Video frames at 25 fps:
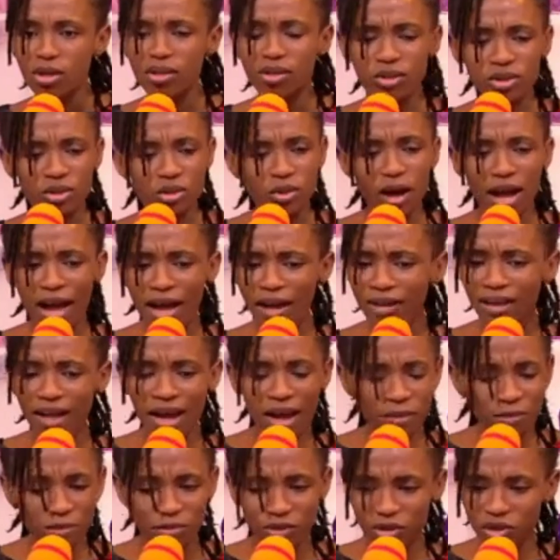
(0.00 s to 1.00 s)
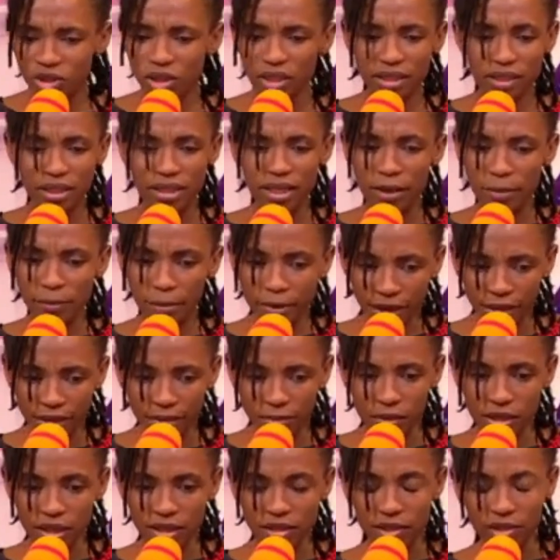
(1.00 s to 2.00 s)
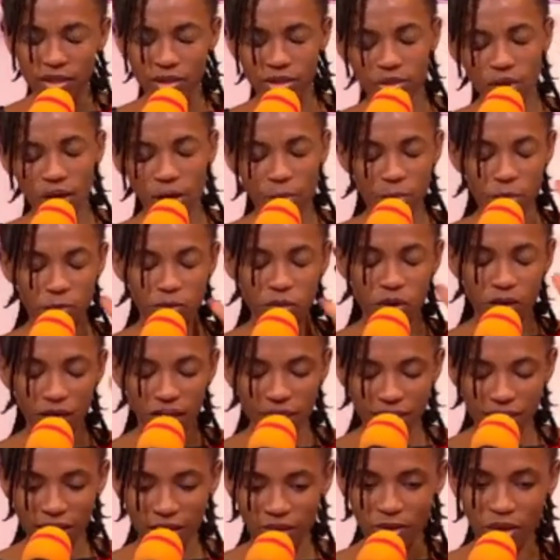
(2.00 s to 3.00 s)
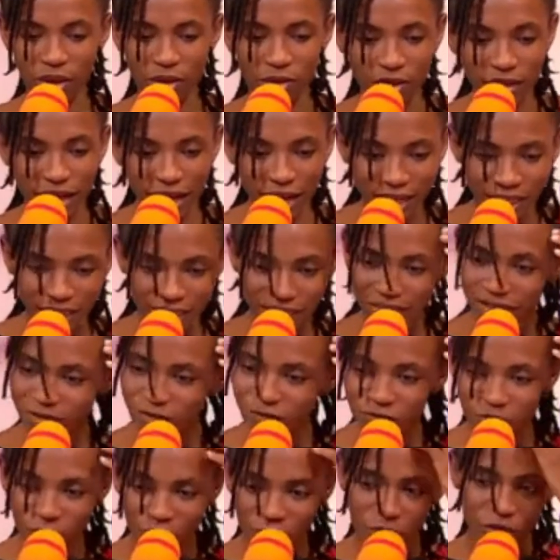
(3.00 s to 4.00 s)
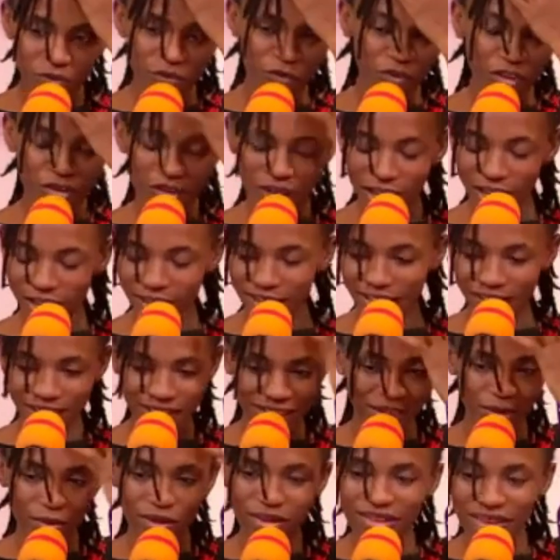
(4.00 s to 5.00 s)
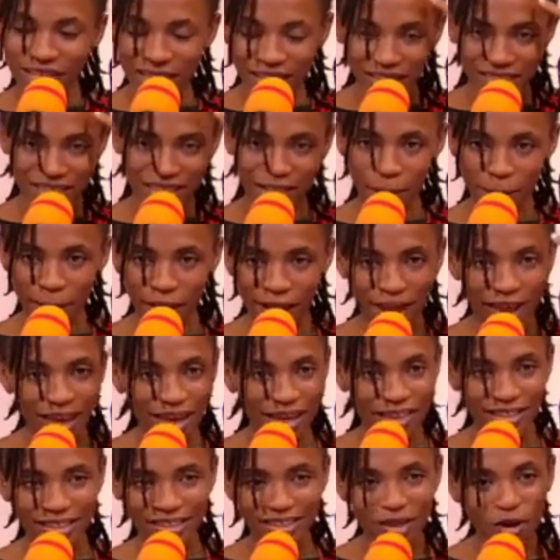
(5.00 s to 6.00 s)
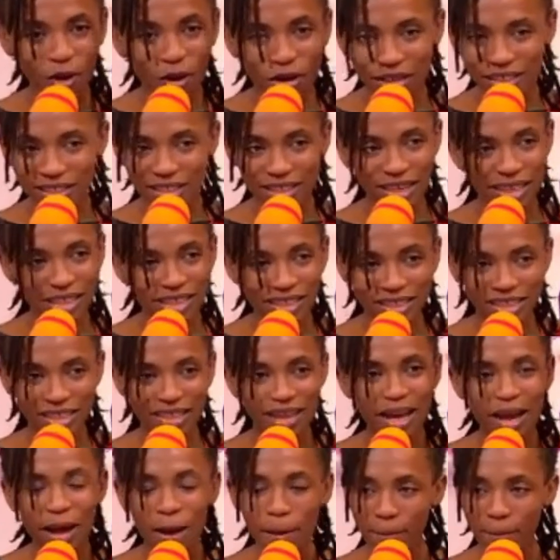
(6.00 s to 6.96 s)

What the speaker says: So I was just in a bad place. So I'd be walking around and it would feel like there were things in my head constantly.